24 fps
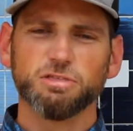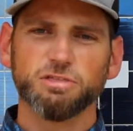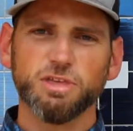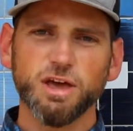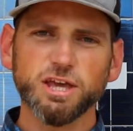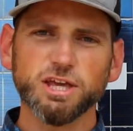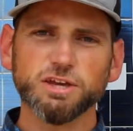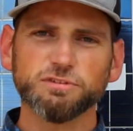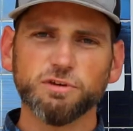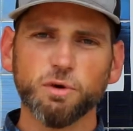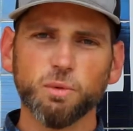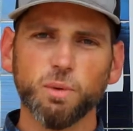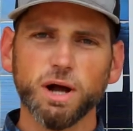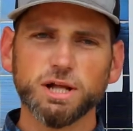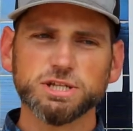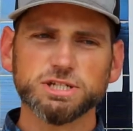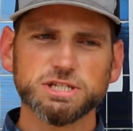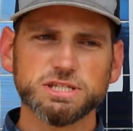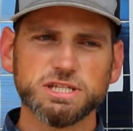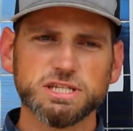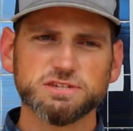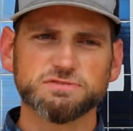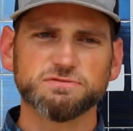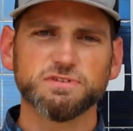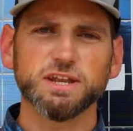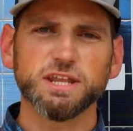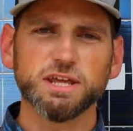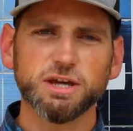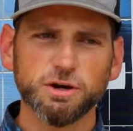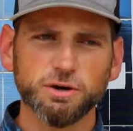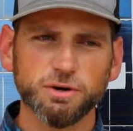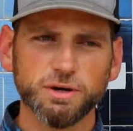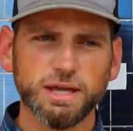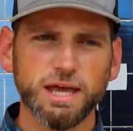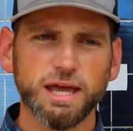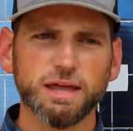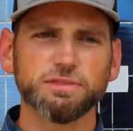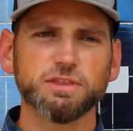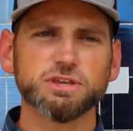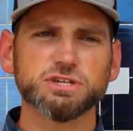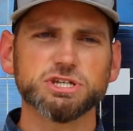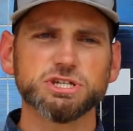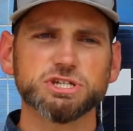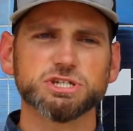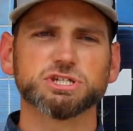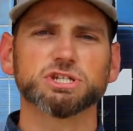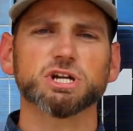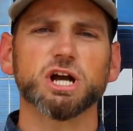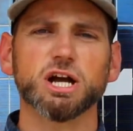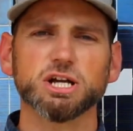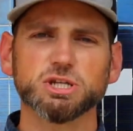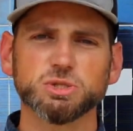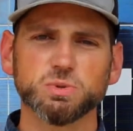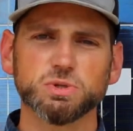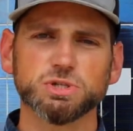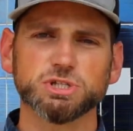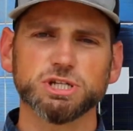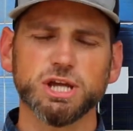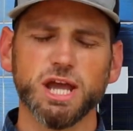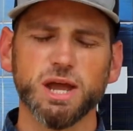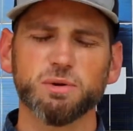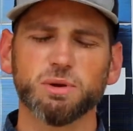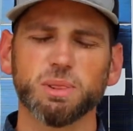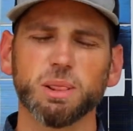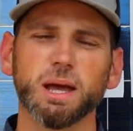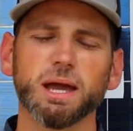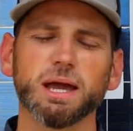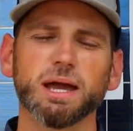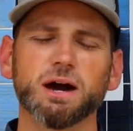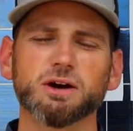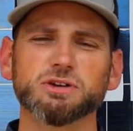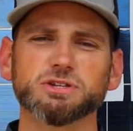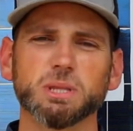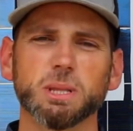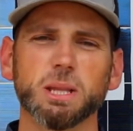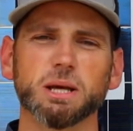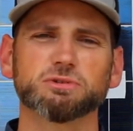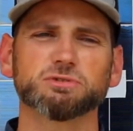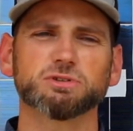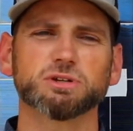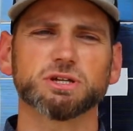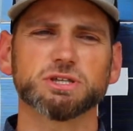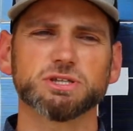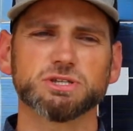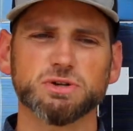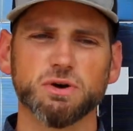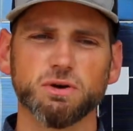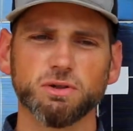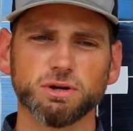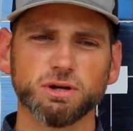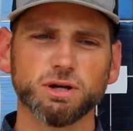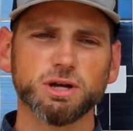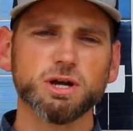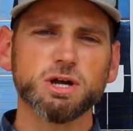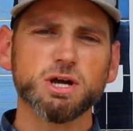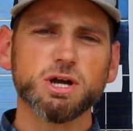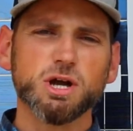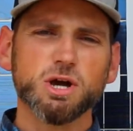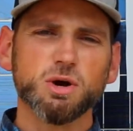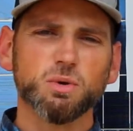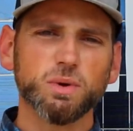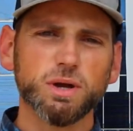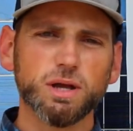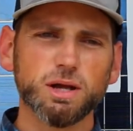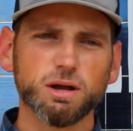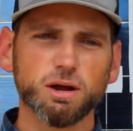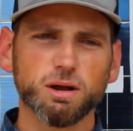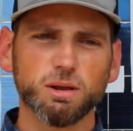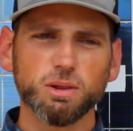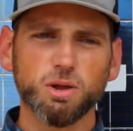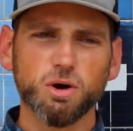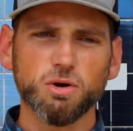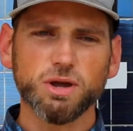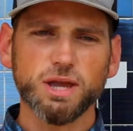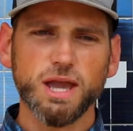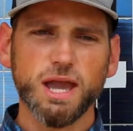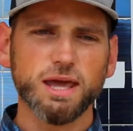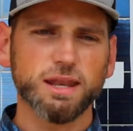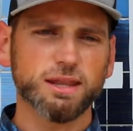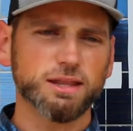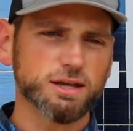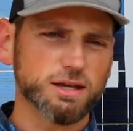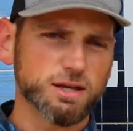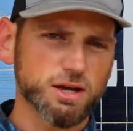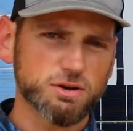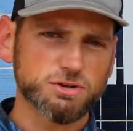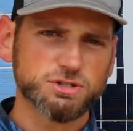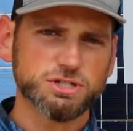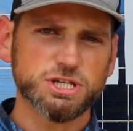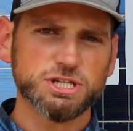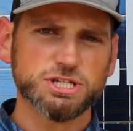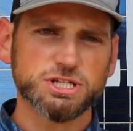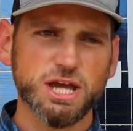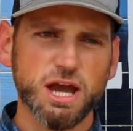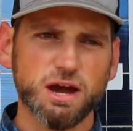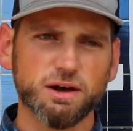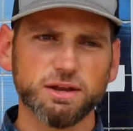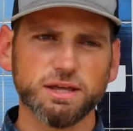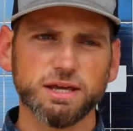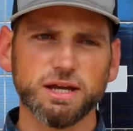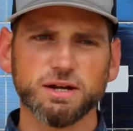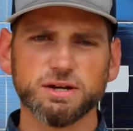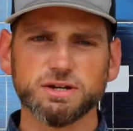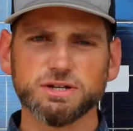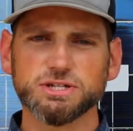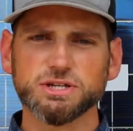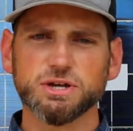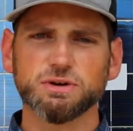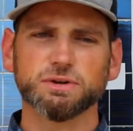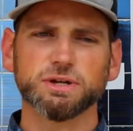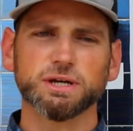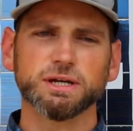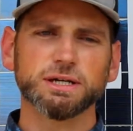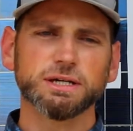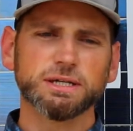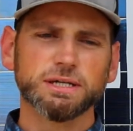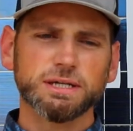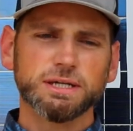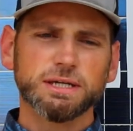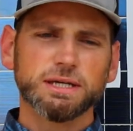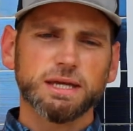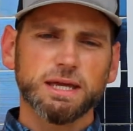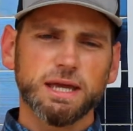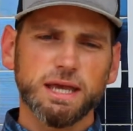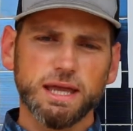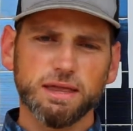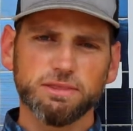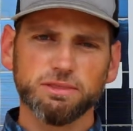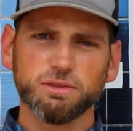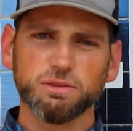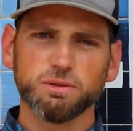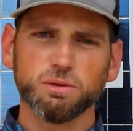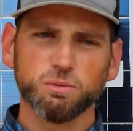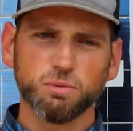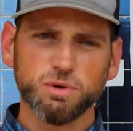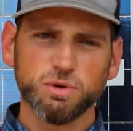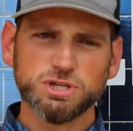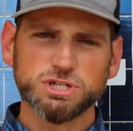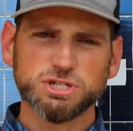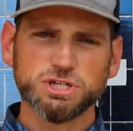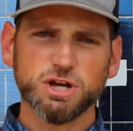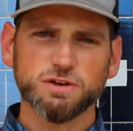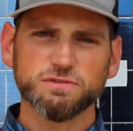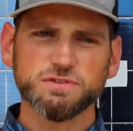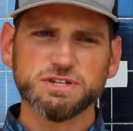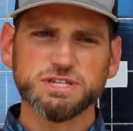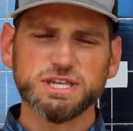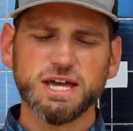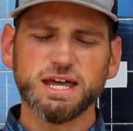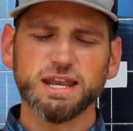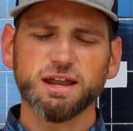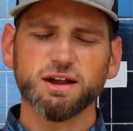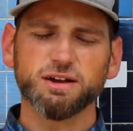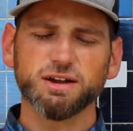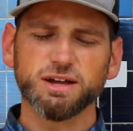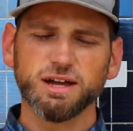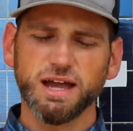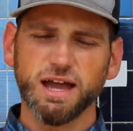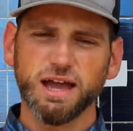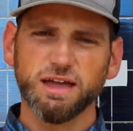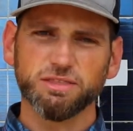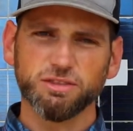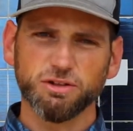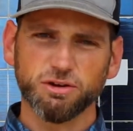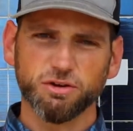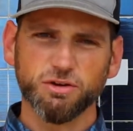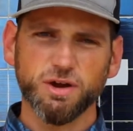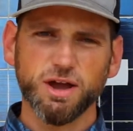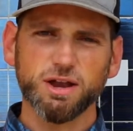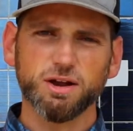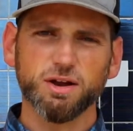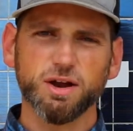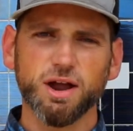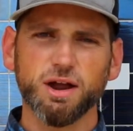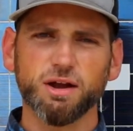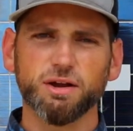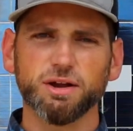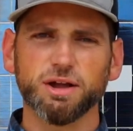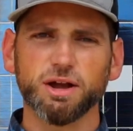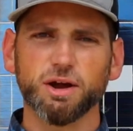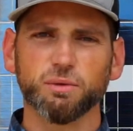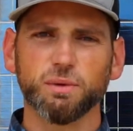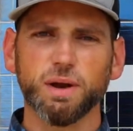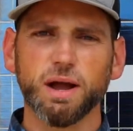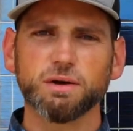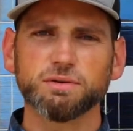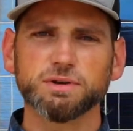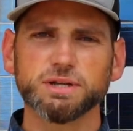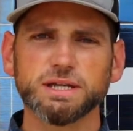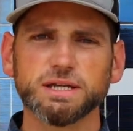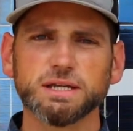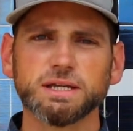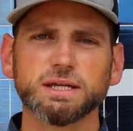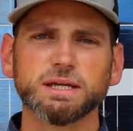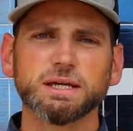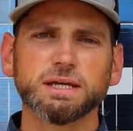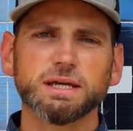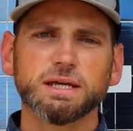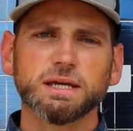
Thank you for watching this video. Again, this is Joshua Shea with Lighthouse Electric and Solar. We are located in Cochise County, Arizona, and we service that area and the greater area around it.